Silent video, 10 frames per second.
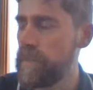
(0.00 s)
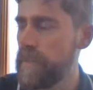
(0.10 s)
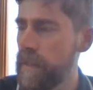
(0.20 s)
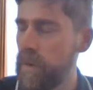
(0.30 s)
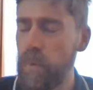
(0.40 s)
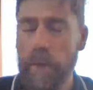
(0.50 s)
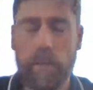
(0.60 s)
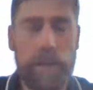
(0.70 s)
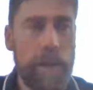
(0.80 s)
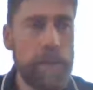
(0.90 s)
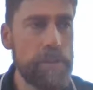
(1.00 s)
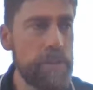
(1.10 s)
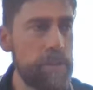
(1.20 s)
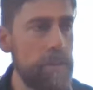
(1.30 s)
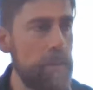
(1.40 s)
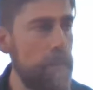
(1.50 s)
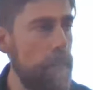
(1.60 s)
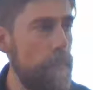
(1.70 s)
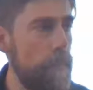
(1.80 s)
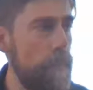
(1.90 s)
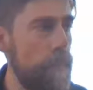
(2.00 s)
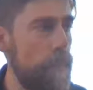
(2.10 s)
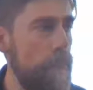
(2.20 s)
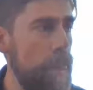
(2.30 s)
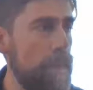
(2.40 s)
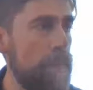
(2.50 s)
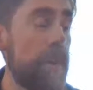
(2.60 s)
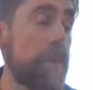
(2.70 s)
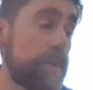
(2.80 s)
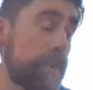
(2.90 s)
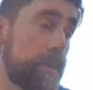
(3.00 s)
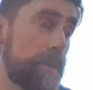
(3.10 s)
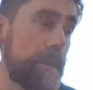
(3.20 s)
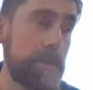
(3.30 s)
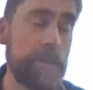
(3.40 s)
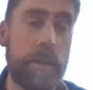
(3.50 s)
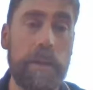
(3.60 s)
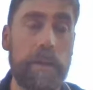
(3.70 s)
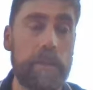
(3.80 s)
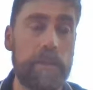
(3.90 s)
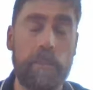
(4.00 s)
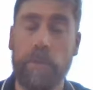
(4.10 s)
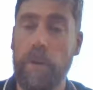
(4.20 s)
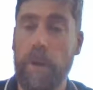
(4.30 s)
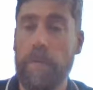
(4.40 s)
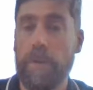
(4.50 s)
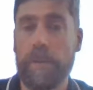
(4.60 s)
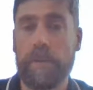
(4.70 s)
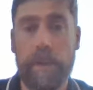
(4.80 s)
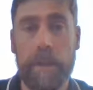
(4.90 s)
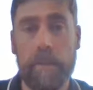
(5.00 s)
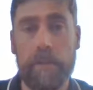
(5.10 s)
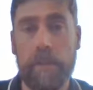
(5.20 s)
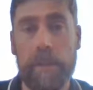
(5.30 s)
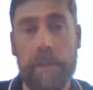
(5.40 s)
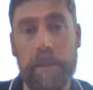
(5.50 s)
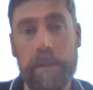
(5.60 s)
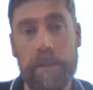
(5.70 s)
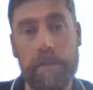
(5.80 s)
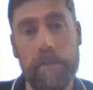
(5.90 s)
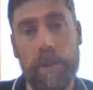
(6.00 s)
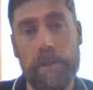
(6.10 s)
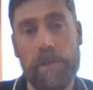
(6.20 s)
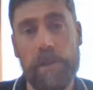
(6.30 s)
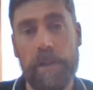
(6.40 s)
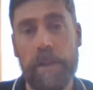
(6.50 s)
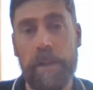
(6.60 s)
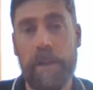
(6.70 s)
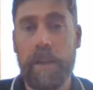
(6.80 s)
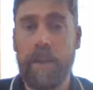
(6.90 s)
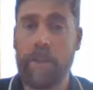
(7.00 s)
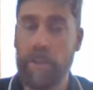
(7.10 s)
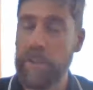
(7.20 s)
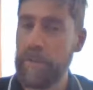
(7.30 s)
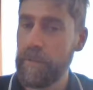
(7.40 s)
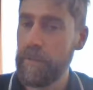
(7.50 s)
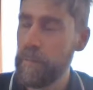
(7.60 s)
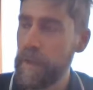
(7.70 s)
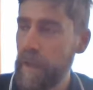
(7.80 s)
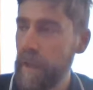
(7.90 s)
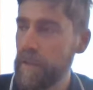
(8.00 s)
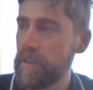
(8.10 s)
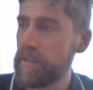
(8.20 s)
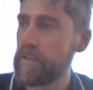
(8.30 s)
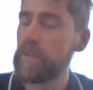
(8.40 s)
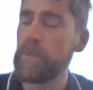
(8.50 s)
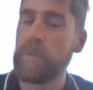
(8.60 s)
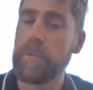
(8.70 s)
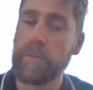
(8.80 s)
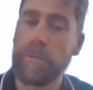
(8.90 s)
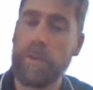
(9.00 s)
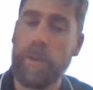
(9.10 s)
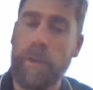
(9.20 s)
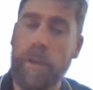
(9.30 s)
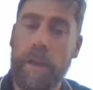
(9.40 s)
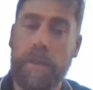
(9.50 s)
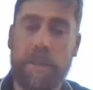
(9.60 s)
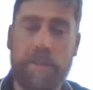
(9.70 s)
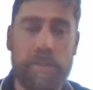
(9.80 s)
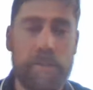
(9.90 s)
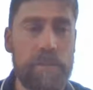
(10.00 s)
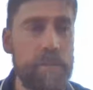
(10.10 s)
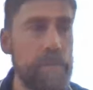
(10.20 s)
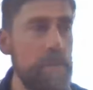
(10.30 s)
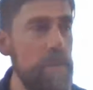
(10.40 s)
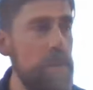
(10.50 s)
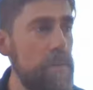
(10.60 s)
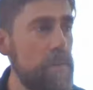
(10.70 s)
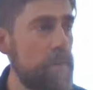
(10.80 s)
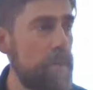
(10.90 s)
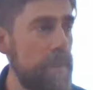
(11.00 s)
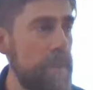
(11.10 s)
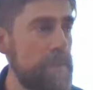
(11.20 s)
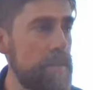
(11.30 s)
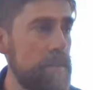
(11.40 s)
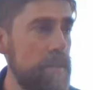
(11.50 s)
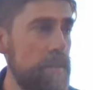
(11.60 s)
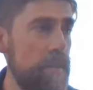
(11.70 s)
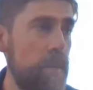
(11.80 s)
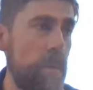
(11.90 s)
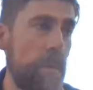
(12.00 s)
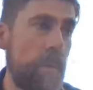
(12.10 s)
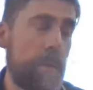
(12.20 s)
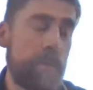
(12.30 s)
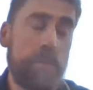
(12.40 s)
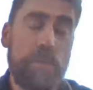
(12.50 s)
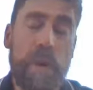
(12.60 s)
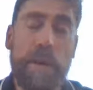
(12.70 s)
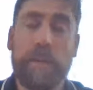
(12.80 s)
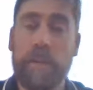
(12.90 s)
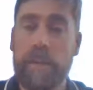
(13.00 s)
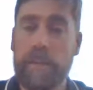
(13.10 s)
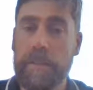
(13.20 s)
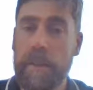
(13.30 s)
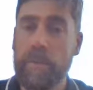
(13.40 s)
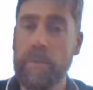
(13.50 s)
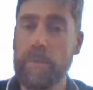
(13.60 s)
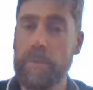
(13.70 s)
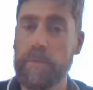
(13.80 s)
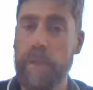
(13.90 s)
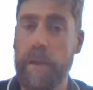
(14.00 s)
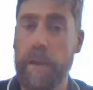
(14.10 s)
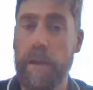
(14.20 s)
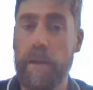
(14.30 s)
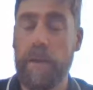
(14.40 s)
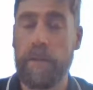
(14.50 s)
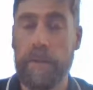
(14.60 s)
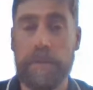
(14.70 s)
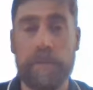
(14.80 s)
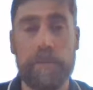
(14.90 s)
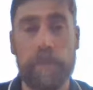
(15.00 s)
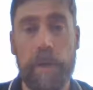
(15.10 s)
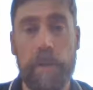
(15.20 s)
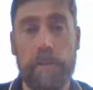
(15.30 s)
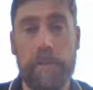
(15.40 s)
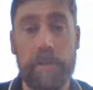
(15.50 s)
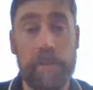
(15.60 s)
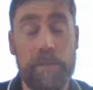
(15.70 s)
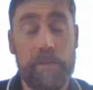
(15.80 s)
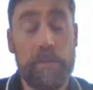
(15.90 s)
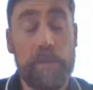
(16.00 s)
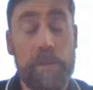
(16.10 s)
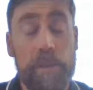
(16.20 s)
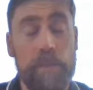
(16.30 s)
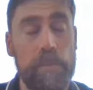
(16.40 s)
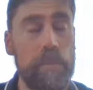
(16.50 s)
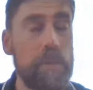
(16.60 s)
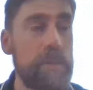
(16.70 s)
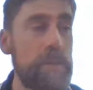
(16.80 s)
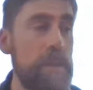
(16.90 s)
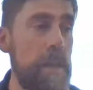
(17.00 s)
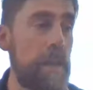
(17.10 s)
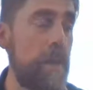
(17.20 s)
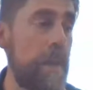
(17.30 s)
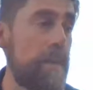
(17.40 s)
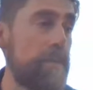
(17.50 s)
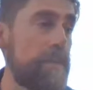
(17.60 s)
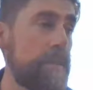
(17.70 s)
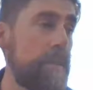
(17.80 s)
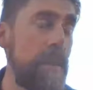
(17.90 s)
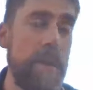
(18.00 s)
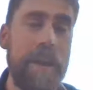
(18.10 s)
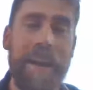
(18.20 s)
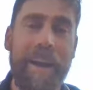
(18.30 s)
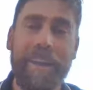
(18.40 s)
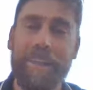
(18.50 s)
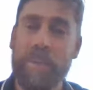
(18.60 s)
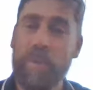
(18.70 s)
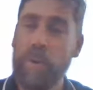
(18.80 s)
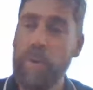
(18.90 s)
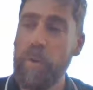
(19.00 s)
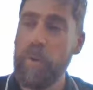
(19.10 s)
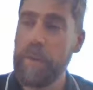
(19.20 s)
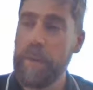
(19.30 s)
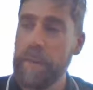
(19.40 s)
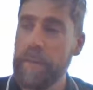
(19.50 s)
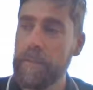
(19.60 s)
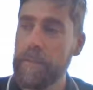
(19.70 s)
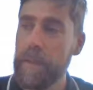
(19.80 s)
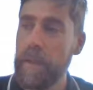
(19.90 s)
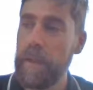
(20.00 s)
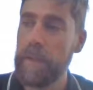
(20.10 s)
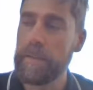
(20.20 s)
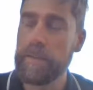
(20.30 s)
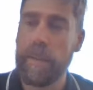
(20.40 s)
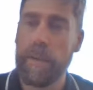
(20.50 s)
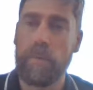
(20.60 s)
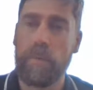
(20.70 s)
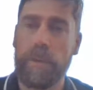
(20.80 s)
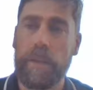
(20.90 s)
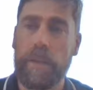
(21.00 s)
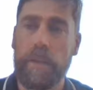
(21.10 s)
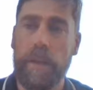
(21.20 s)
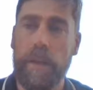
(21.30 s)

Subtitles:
is that a quick reaction? No, so it does take some time. It can take up to a year to actually shift the pH of soil. So these are just a few little things or practical examples of how this information is really important in our lives. And do you recall at the end of the class how we